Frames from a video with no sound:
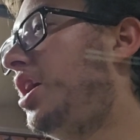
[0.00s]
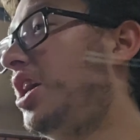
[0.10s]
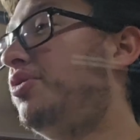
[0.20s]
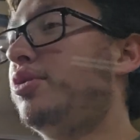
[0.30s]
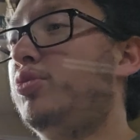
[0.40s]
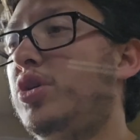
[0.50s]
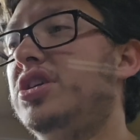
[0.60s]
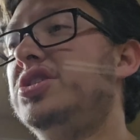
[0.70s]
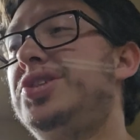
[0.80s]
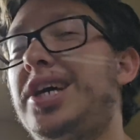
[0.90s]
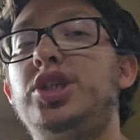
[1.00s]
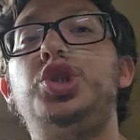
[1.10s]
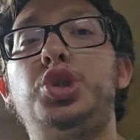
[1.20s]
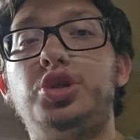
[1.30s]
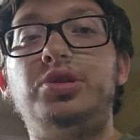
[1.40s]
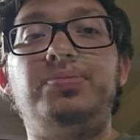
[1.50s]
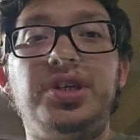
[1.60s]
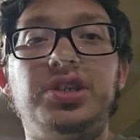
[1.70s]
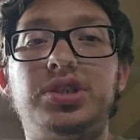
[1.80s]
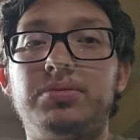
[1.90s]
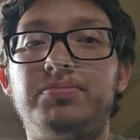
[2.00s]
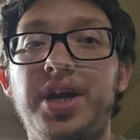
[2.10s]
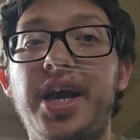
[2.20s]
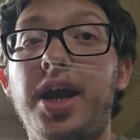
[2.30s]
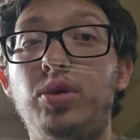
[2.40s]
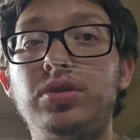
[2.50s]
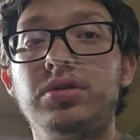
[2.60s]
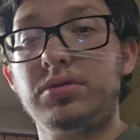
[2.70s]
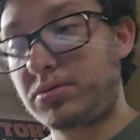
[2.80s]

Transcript: If it was, that should be some power,